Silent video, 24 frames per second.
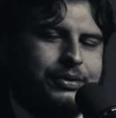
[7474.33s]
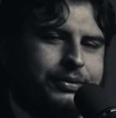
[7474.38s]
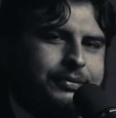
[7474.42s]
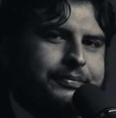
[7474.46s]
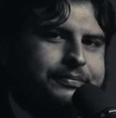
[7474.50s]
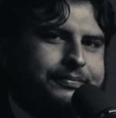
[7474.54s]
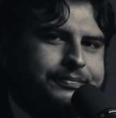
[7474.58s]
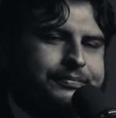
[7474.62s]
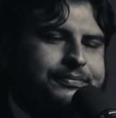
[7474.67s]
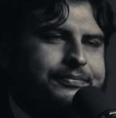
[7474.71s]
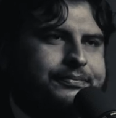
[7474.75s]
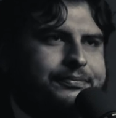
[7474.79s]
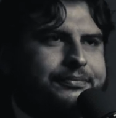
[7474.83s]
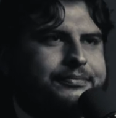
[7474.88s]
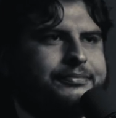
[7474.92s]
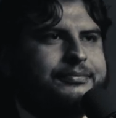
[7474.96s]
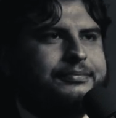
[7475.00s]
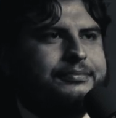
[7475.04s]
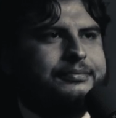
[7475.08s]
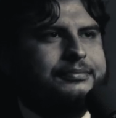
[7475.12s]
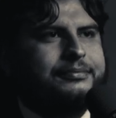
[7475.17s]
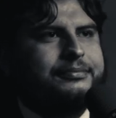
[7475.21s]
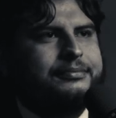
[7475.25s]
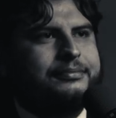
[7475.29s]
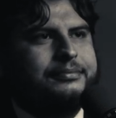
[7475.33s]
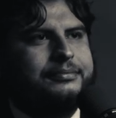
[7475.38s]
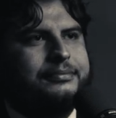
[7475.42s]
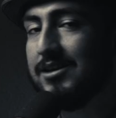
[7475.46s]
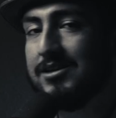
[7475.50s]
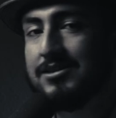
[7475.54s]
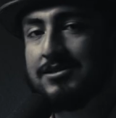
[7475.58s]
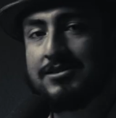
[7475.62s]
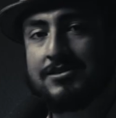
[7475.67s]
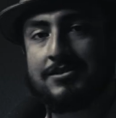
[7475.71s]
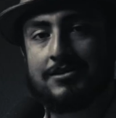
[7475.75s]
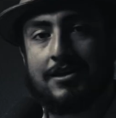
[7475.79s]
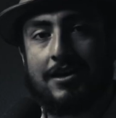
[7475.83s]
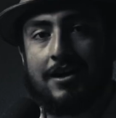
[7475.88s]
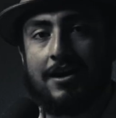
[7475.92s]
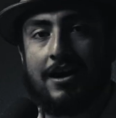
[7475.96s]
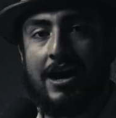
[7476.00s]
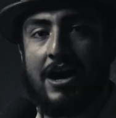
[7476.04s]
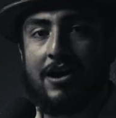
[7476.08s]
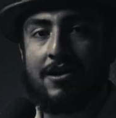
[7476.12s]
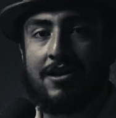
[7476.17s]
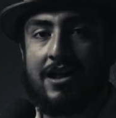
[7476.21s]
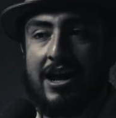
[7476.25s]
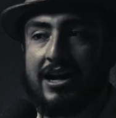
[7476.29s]
But if you're like, fuck these,
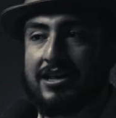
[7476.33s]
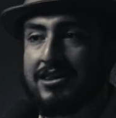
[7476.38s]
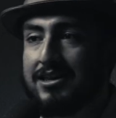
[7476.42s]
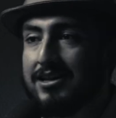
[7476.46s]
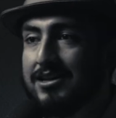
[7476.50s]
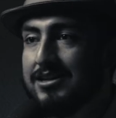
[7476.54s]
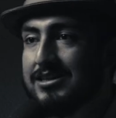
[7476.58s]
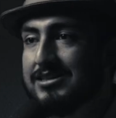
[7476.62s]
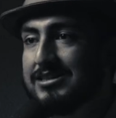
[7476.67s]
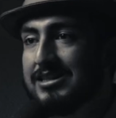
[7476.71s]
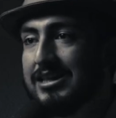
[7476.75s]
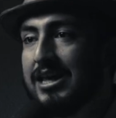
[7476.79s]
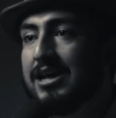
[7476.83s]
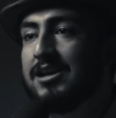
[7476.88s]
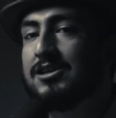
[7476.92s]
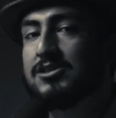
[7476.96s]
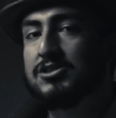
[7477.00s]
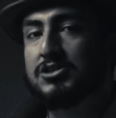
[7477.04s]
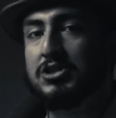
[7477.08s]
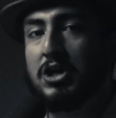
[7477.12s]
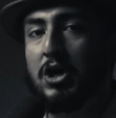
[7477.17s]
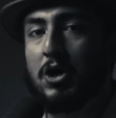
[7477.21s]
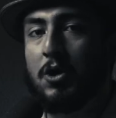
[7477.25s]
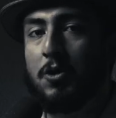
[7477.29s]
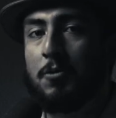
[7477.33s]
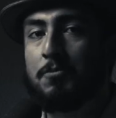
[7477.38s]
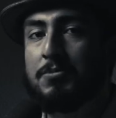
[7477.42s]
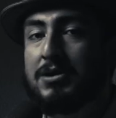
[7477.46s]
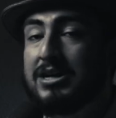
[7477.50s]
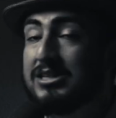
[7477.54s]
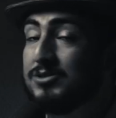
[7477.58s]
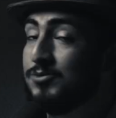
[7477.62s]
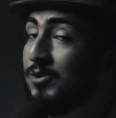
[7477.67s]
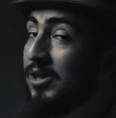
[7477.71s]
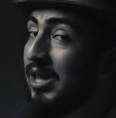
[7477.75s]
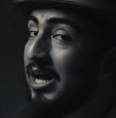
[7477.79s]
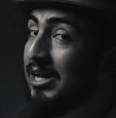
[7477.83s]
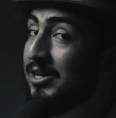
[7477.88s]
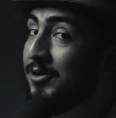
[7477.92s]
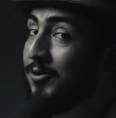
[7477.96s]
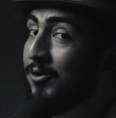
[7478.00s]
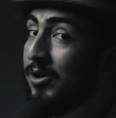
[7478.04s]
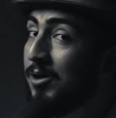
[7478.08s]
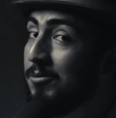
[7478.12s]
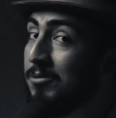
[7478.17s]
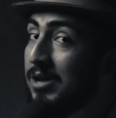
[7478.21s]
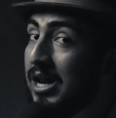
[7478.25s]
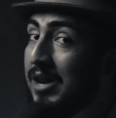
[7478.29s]
I don't like these, let us know, because we like doing
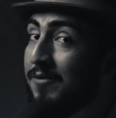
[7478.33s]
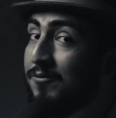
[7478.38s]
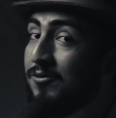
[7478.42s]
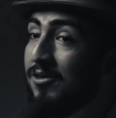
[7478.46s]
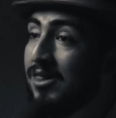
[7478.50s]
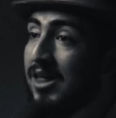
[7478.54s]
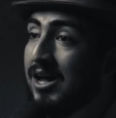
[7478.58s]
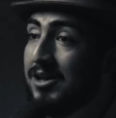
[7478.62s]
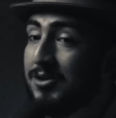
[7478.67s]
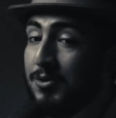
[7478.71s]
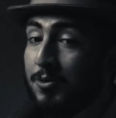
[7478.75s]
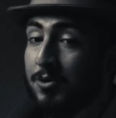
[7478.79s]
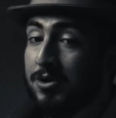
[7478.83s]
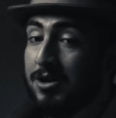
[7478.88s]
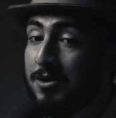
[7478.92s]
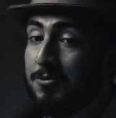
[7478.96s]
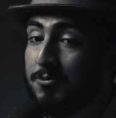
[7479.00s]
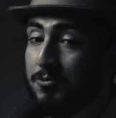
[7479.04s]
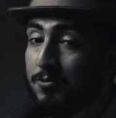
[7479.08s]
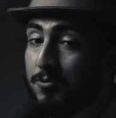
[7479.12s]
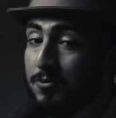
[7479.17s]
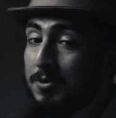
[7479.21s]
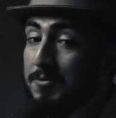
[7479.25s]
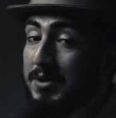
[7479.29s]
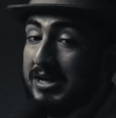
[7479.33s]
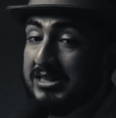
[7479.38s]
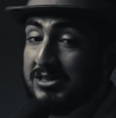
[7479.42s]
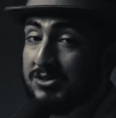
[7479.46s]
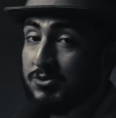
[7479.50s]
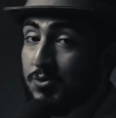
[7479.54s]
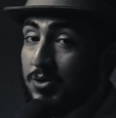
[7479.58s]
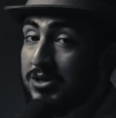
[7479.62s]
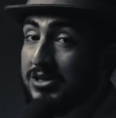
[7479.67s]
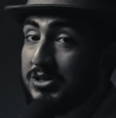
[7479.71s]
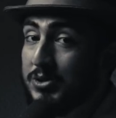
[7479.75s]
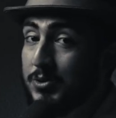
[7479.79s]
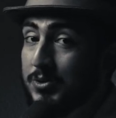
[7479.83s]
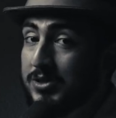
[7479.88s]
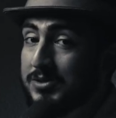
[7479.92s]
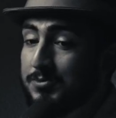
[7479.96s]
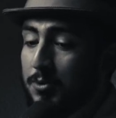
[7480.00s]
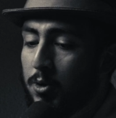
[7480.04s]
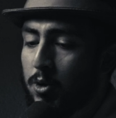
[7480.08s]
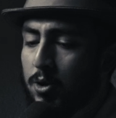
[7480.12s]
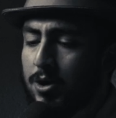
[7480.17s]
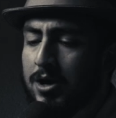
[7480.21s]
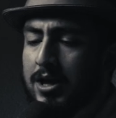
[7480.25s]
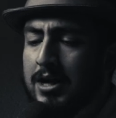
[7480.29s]
them. And if you like doing them, it makes us want to do us
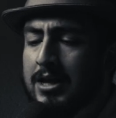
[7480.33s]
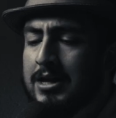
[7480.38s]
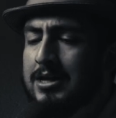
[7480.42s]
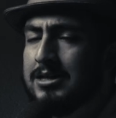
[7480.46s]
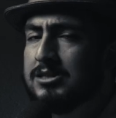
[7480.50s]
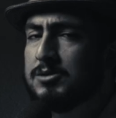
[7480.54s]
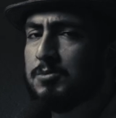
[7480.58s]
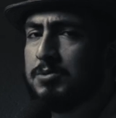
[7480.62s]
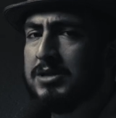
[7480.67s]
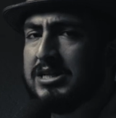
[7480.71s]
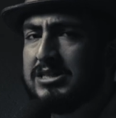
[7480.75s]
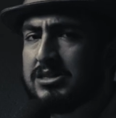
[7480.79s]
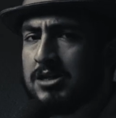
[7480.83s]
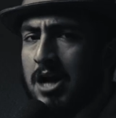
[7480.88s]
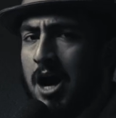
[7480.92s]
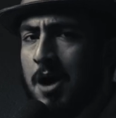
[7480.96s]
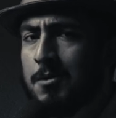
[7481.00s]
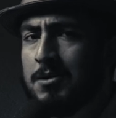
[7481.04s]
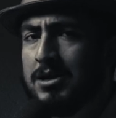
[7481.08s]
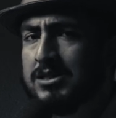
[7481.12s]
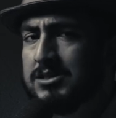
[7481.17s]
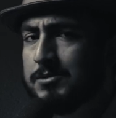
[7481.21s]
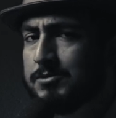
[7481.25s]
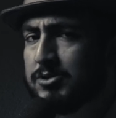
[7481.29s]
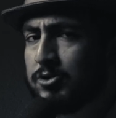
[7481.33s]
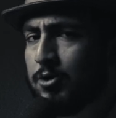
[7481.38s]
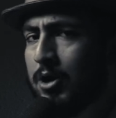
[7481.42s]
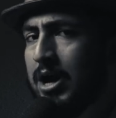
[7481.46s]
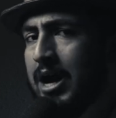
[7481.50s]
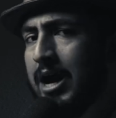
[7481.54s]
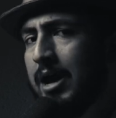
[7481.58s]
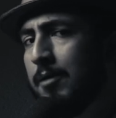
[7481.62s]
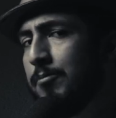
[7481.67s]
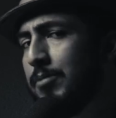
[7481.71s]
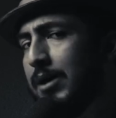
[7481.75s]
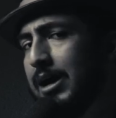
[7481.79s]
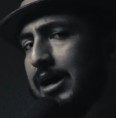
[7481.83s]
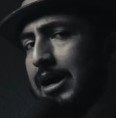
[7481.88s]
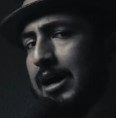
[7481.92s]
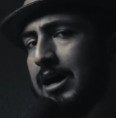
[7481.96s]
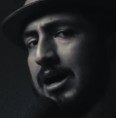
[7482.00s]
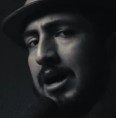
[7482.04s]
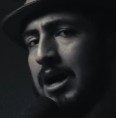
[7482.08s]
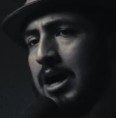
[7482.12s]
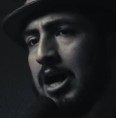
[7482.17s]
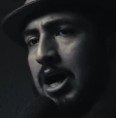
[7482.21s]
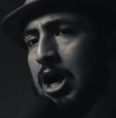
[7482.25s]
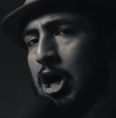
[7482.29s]
more. So please comment and subscribe.
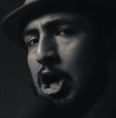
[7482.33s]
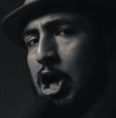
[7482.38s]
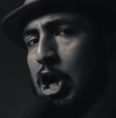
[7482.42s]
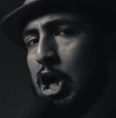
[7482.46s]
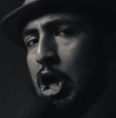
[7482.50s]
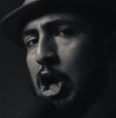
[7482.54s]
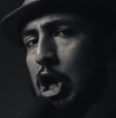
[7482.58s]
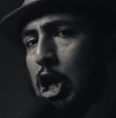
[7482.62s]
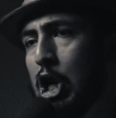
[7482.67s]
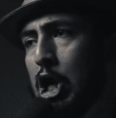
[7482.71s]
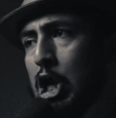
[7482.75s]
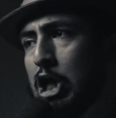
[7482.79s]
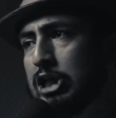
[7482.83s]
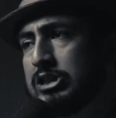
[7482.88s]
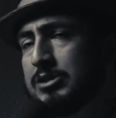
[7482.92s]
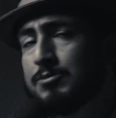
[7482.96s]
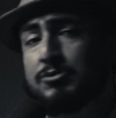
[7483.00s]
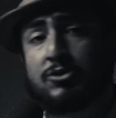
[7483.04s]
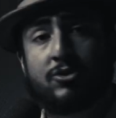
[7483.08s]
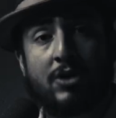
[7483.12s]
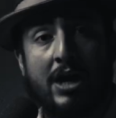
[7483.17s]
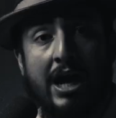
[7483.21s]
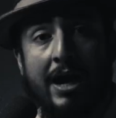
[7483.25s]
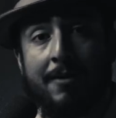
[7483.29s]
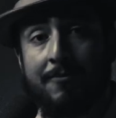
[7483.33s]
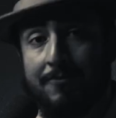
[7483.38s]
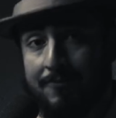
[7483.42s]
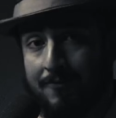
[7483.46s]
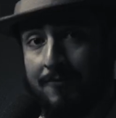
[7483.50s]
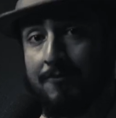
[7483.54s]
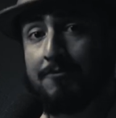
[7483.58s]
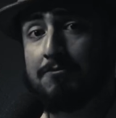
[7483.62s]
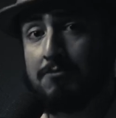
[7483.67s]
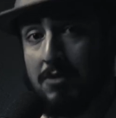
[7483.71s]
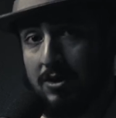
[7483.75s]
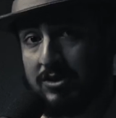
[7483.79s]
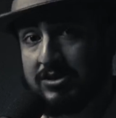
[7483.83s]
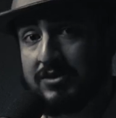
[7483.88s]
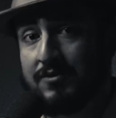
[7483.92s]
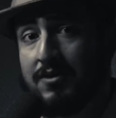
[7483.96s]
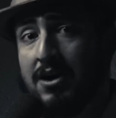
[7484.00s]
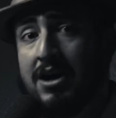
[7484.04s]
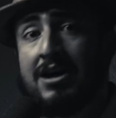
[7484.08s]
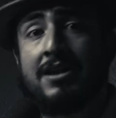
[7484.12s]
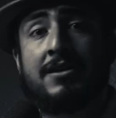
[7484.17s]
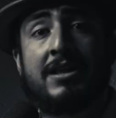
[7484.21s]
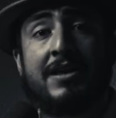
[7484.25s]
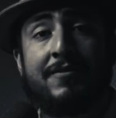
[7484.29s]
Subscribe, most of
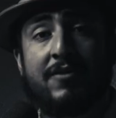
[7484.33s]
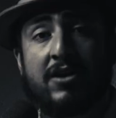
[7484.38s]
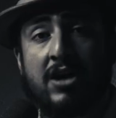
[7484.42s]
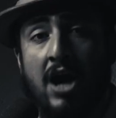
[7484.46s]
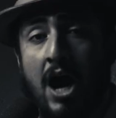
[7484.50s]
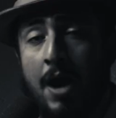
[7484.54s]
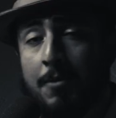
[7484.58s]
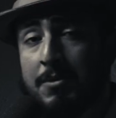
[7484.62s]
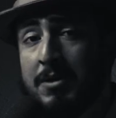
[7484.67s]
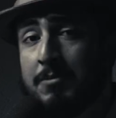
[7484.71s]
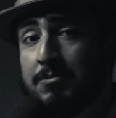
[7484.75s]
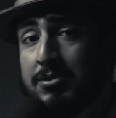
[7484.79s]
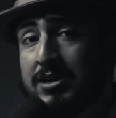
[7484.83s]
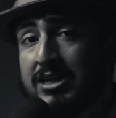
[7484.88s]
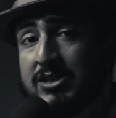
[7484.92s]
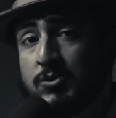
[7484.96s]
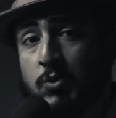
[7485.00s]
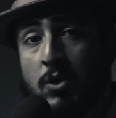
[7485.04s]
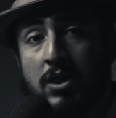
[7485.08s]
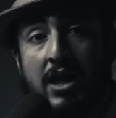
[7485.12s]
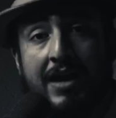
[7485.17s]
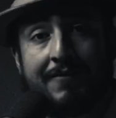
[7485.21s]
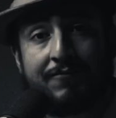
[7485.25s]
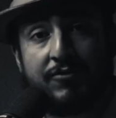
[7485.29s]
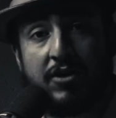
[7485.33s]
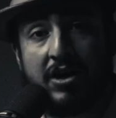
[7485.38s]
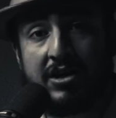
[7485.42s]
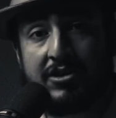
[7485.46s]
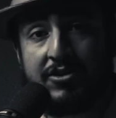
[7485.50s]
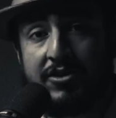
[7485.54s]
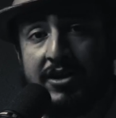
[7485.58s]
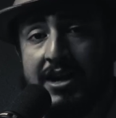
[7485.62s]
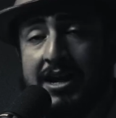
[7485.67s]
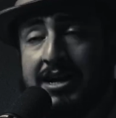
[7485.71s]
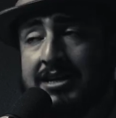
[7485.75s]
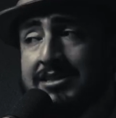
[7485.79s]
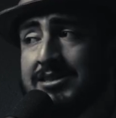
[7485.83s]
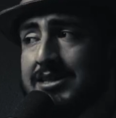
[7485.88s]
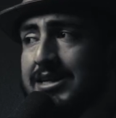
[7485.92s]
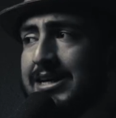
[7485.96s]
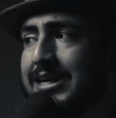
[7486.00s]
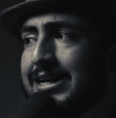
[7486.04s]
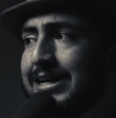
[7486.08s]
all. Leave a comment, please. We like talking to you guys.